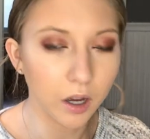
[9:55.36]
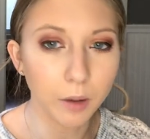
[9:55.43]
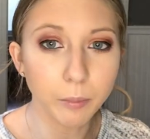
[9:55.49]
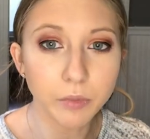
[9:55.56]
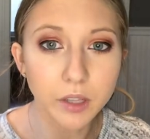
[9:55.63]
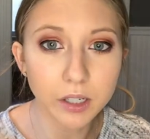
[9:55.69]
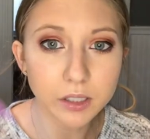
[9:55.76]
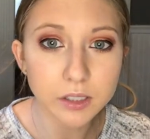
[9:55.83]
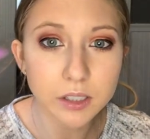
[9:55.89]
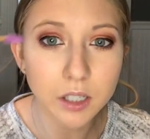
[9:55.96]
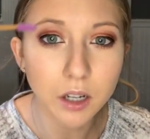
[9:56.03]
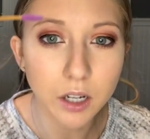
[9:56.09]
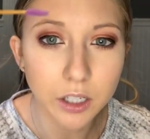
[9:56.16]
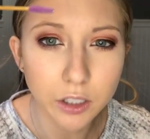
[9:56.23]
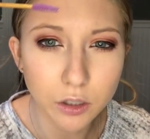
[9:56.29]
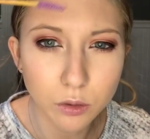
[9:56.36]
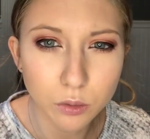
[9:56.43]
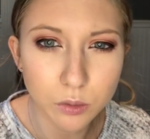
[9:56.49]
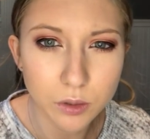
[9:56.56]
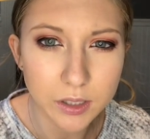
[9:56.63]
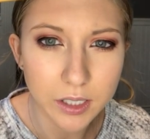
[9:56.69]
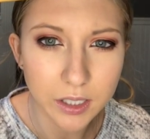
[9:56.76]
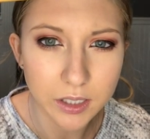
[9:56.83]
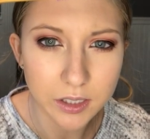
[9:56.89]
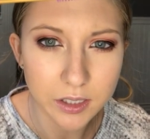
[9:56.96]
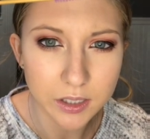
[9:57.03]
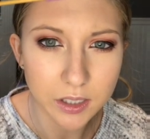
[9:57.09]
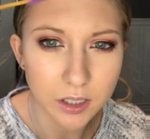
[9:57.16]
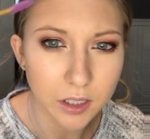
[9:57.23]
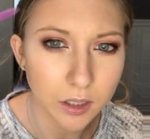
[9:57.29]
This I use as
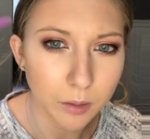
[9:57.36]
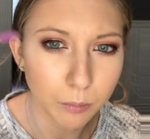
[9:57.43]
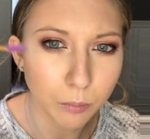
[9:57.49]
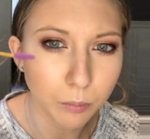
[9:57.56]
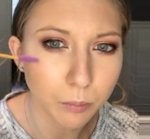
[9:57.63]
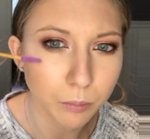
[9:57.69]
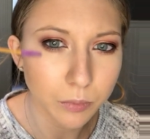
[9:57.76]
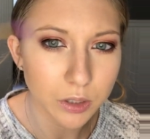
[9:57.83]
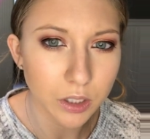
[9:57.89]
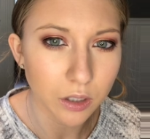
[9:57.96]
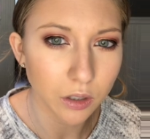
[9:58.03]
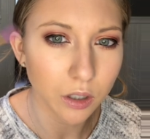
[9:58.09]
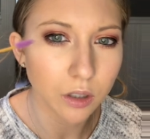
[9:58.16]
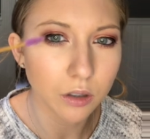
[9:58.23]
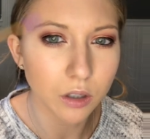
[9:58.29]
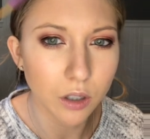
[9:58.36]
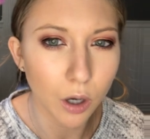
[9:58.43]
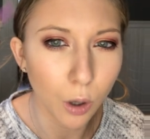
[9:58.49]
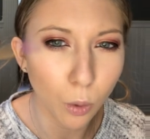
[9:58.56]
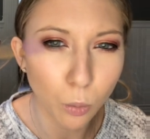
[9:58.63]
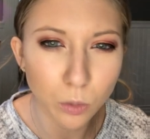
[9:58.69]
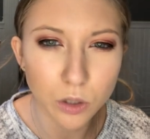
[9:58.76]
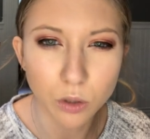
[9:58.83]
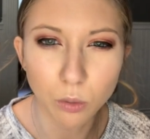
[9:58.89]
to coat,